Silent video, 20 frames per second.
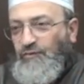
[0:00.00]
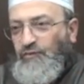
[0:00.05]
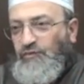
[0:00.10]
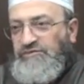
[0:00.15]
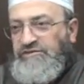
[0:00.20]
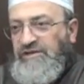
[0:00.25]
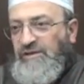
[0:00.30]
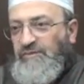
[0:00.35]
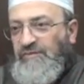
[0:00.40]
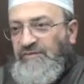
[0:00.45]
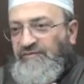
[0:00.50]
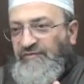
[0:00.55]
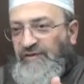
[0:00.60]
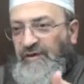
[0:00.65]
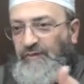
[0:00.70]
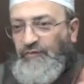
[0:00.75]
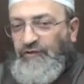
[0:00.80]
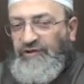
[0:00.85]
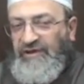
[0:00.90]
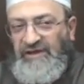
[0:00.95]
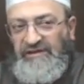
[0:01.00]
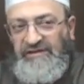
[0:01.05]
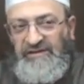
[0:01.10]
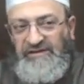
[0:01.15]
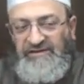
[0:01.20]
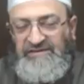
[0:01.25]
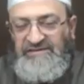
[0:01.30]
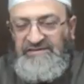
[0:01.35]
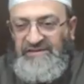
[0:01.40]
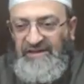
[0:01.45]
which have been
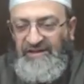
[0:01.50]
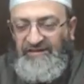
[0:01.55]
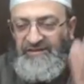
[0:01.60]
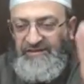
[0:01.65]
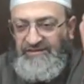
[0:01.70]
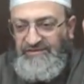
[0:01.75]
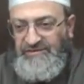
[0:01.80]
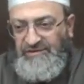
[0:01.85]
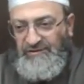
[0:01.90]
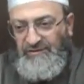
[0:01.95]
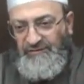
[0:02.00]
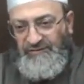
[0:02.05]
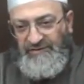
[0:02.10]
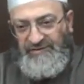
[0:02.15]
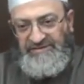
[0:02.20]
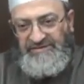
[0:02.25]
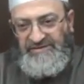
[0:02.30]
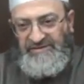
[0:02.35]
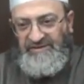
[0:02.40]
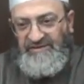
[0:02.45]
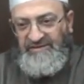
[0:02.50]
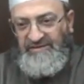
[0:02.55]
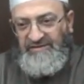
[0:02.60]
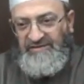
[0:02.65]
fabricated. It's not the Injil of Isa.